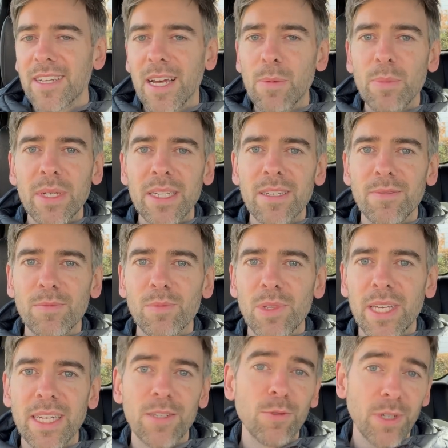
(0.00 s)
and me
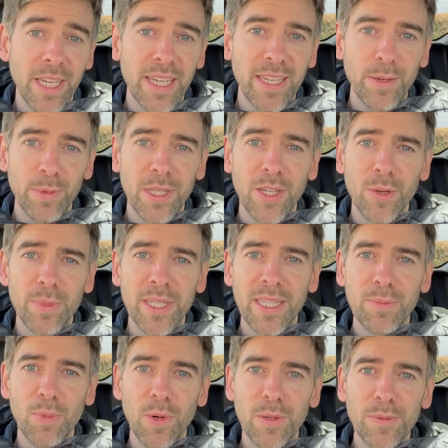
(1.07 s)
getting all geeky with the
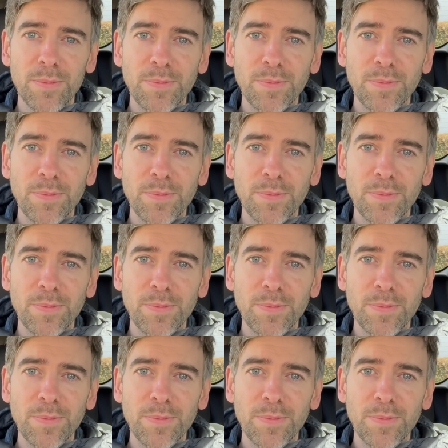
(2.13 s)
OBD port.